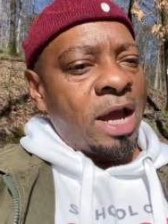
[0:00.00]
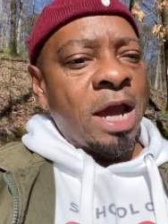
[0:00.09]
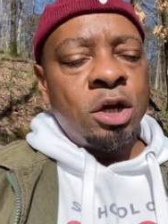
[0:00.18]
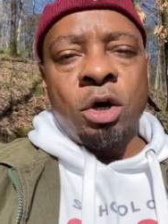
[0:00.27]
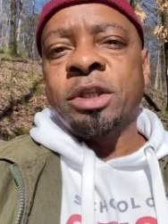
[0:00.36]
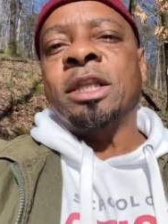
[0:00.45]
I
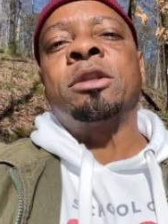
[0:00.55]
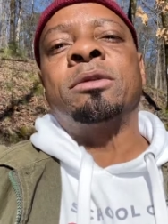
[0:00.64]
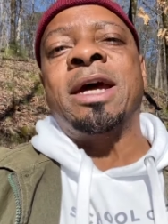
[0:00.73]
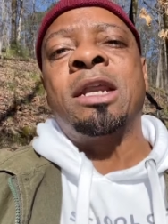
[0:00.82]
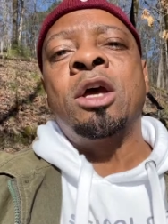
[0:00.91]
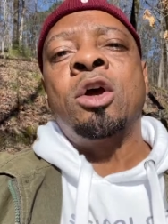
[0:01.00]
know that,
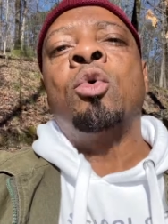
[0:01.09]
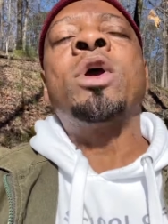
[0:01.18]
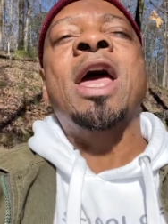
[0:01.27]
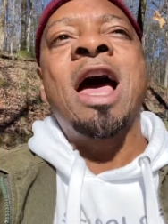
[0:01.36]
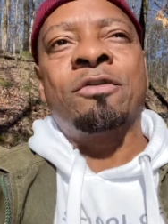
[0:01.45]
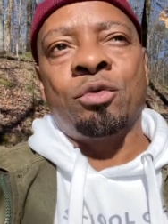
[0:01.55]
that we
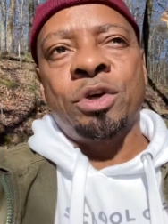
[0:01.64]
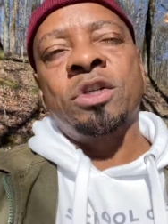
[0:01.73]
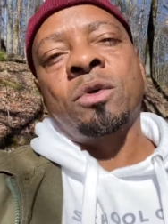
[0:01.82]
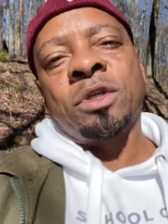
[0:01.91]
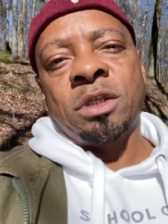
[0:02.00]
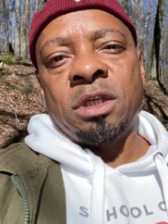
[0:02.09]
have the
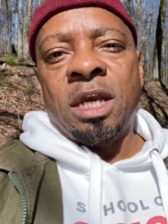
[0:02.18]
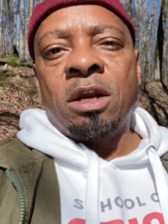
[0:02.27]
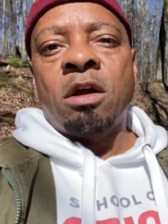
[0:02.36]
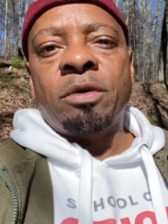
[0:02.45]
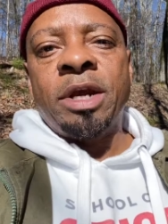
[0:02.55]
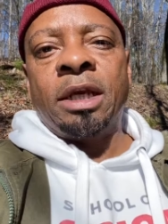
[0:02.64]
resources in
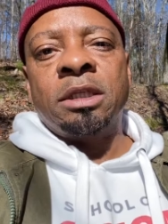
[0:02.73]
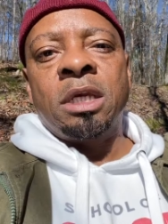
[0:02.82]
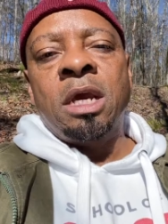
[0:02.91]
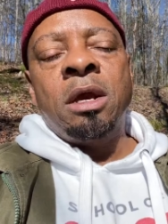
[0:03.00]
our ranks.